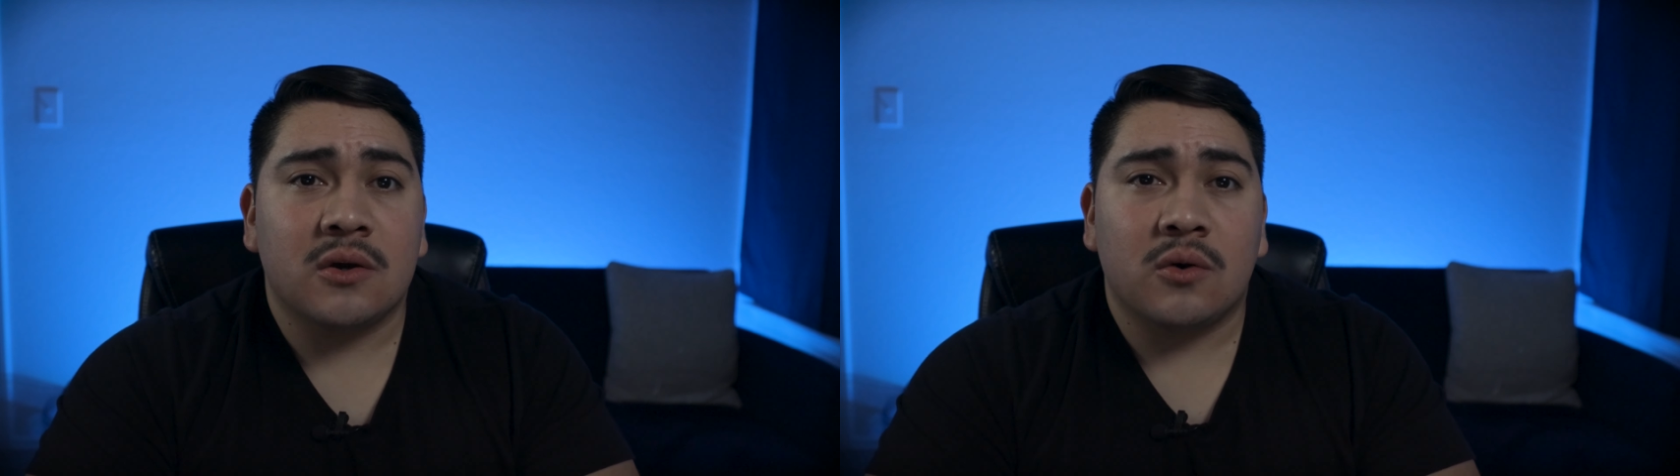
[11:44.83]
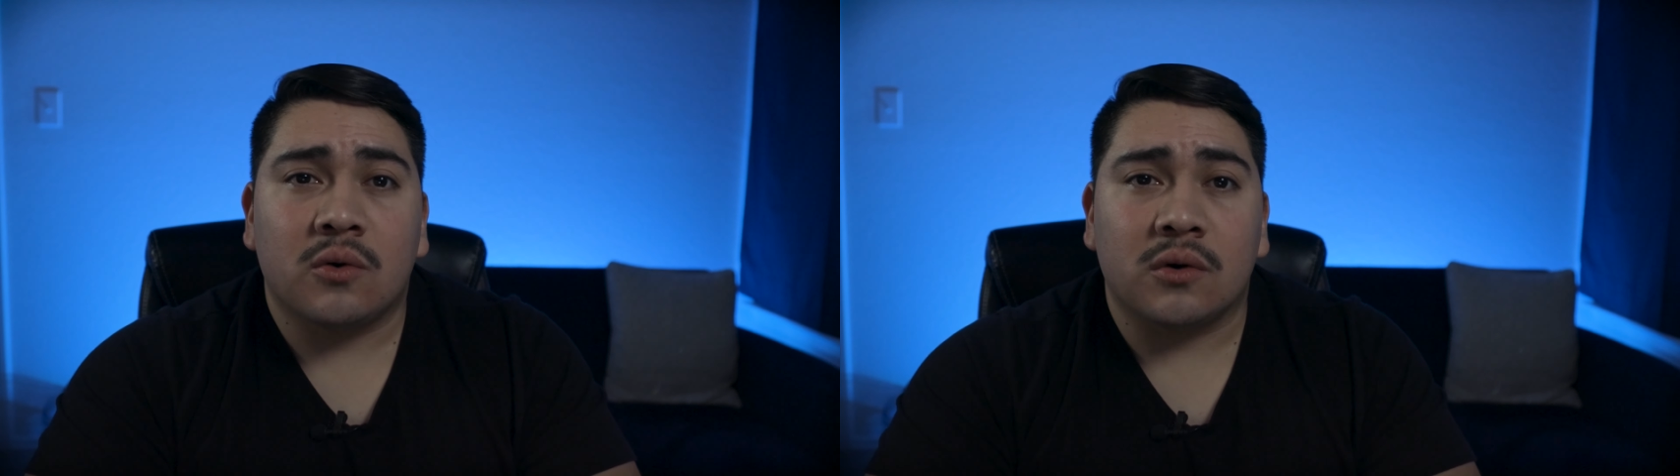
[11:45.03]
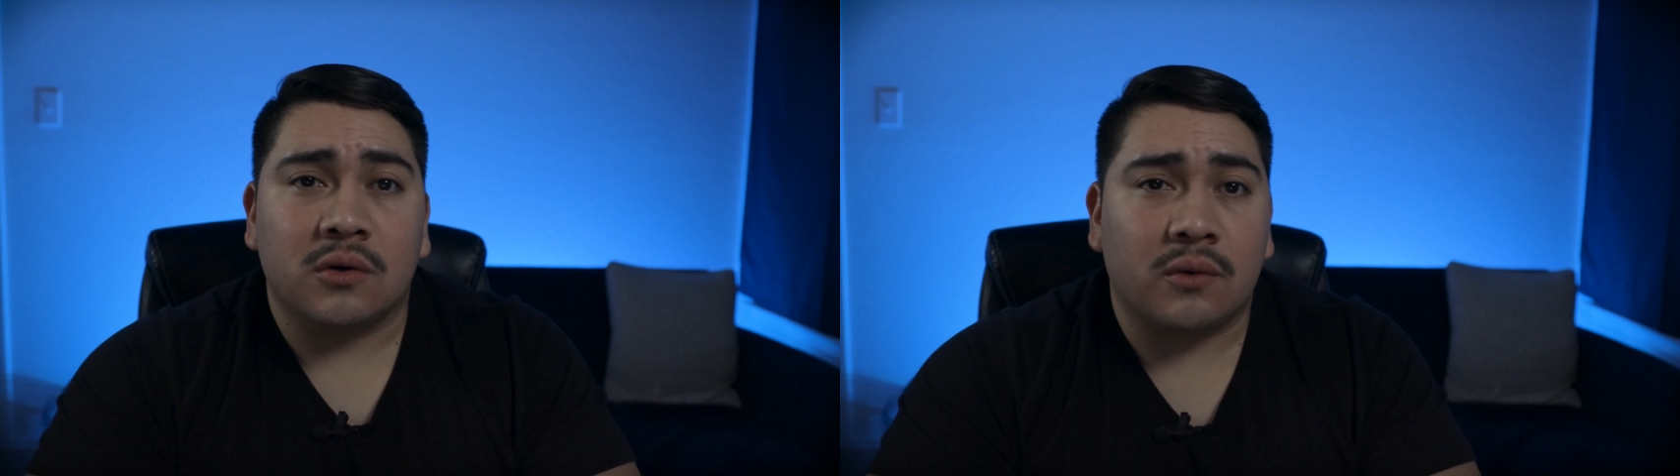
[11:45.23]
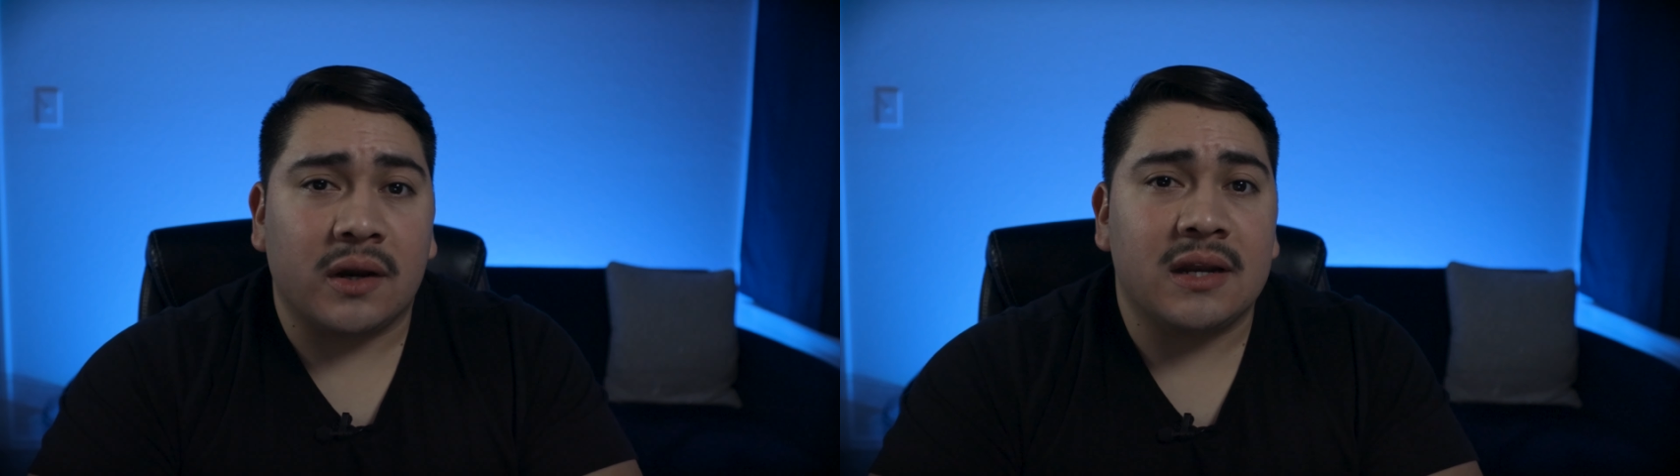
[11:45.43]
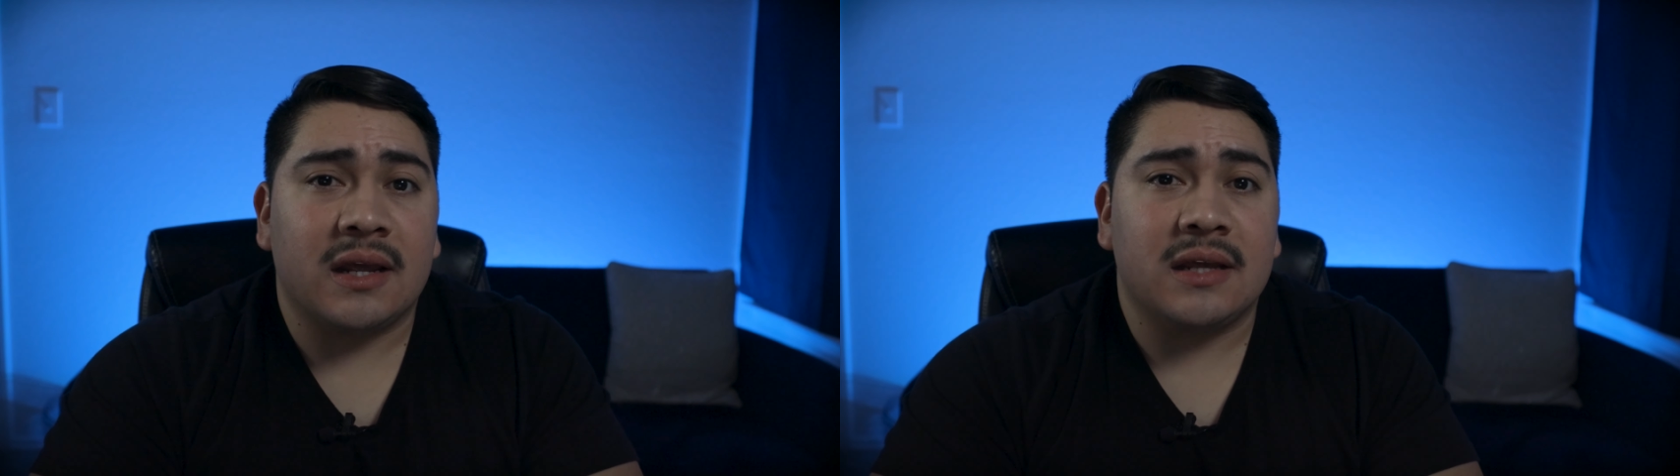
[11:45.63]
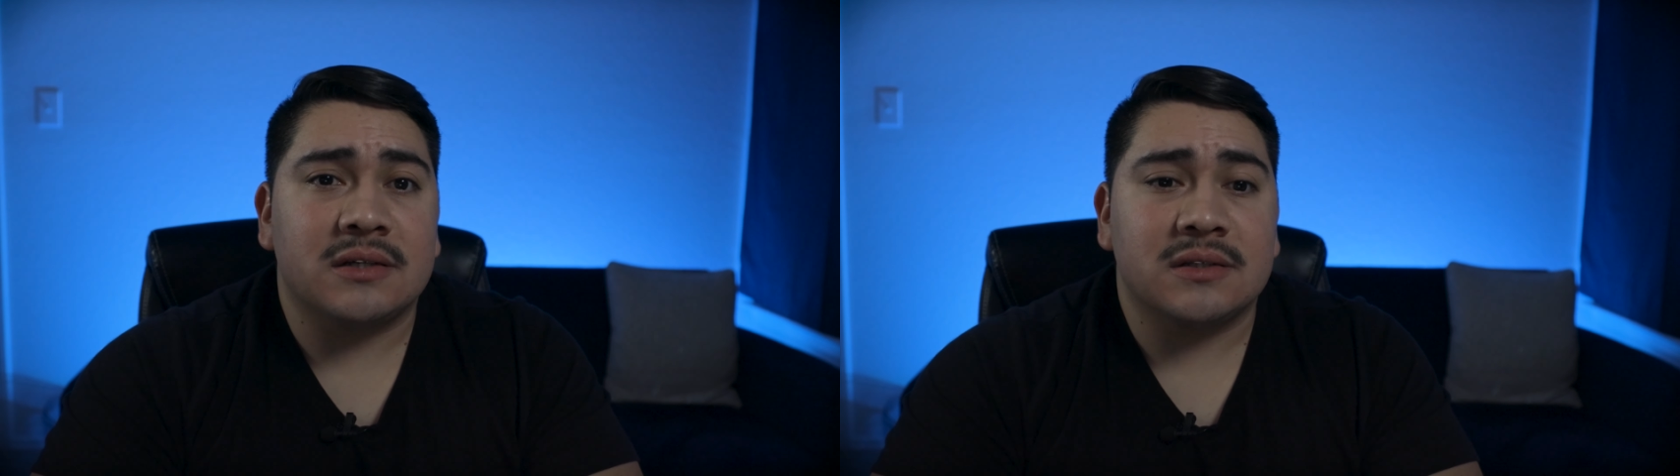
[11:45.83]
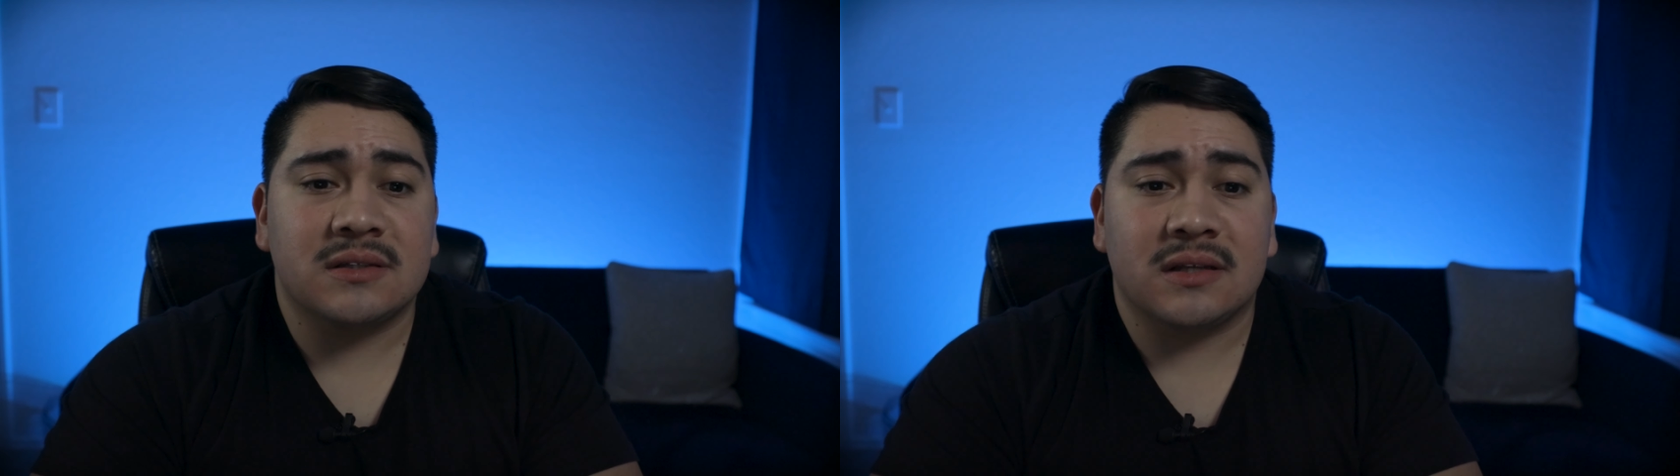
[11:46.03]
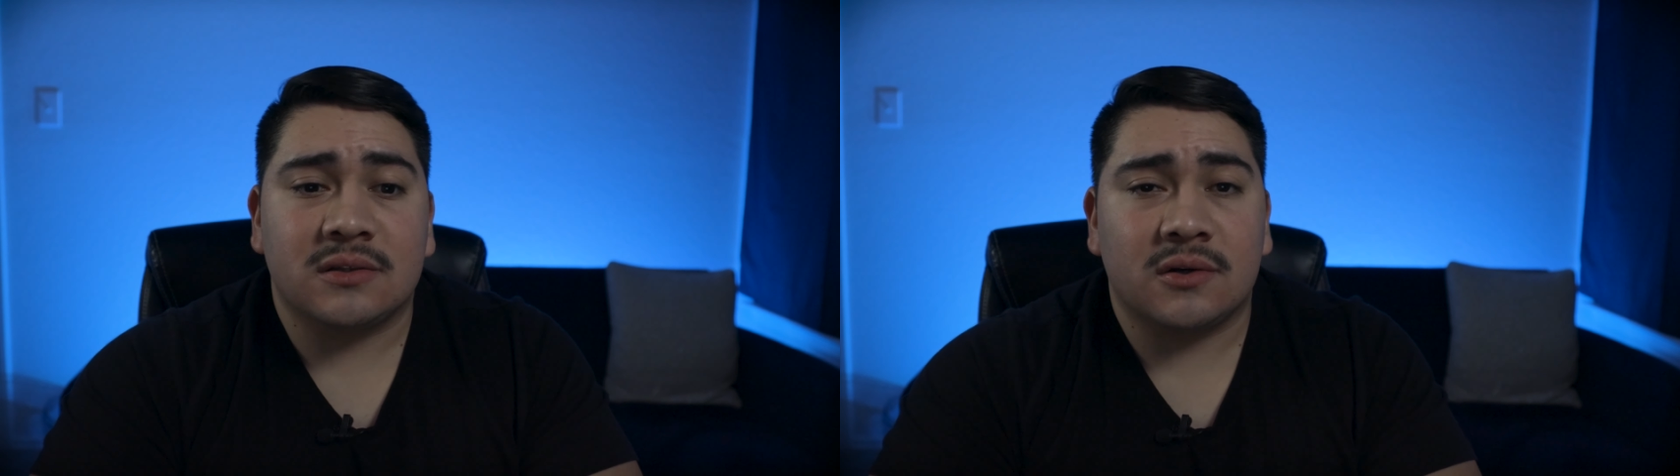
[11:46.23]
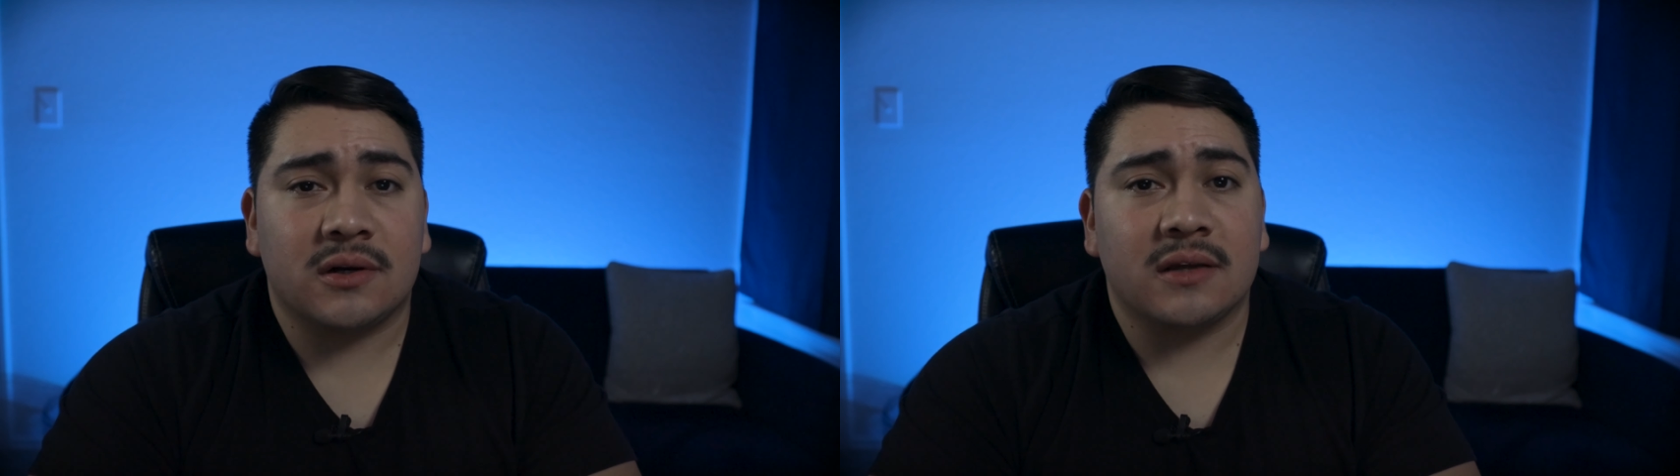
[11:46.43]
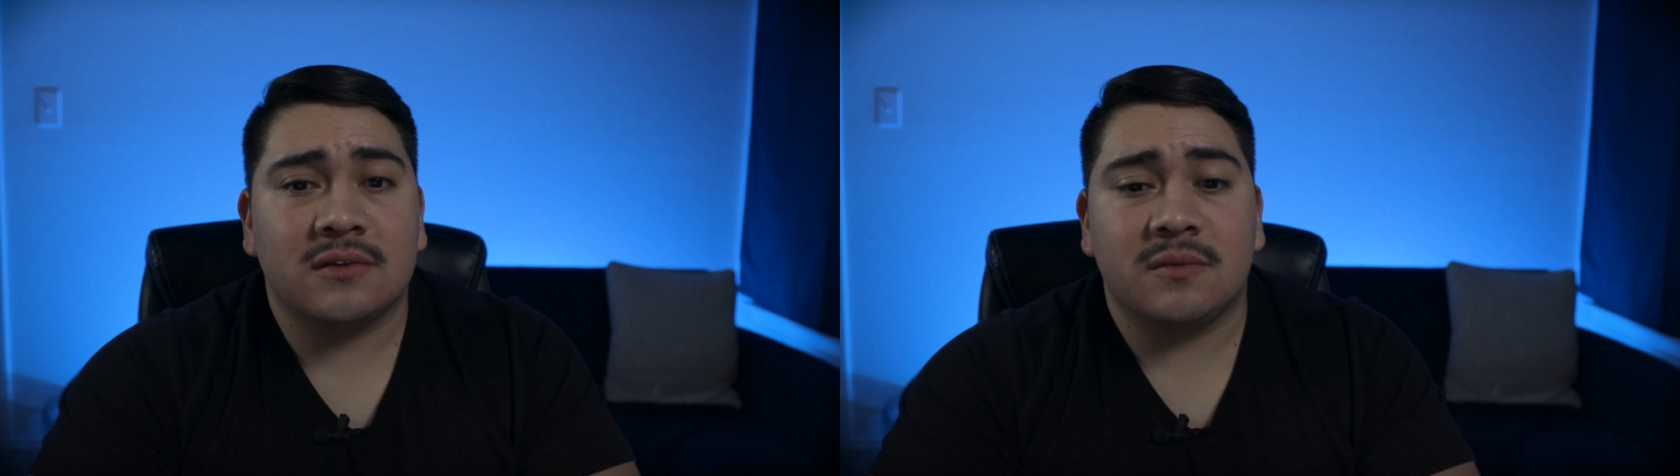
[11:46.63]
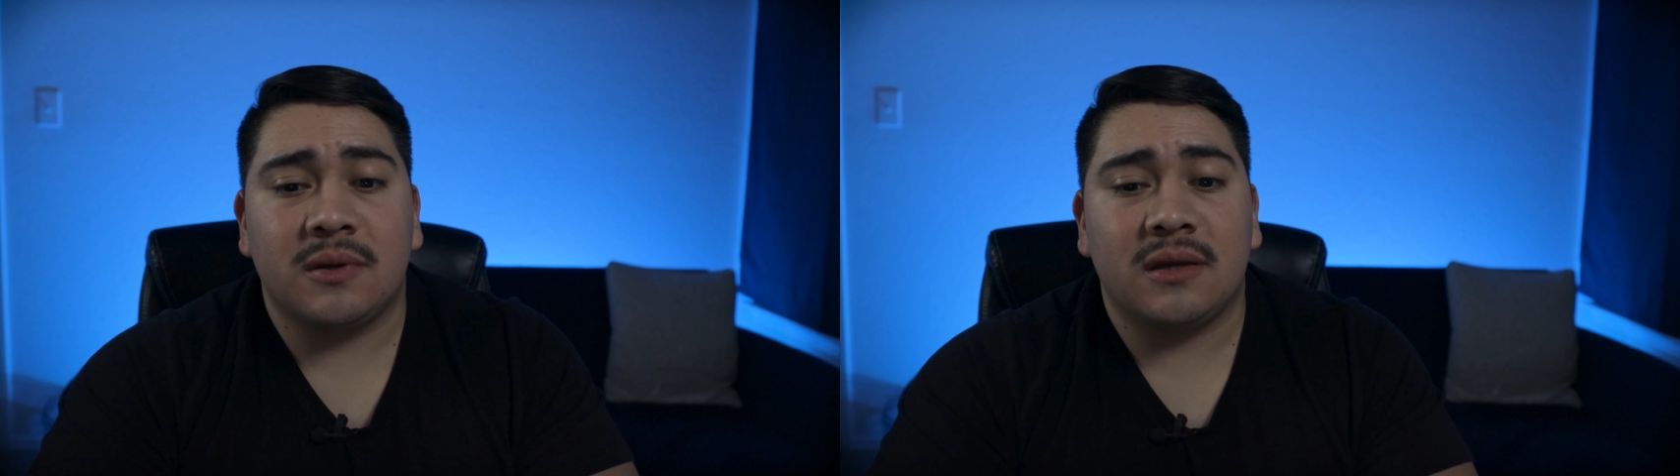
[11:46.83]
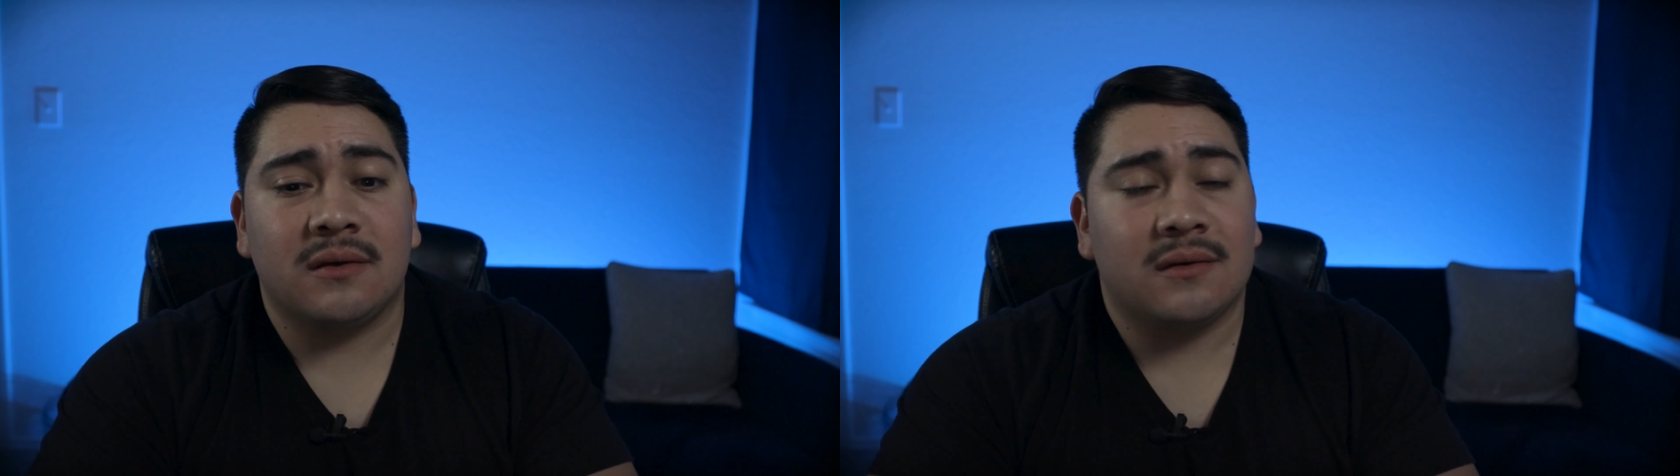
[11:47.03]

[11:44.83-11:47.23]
or great agents that turn out to be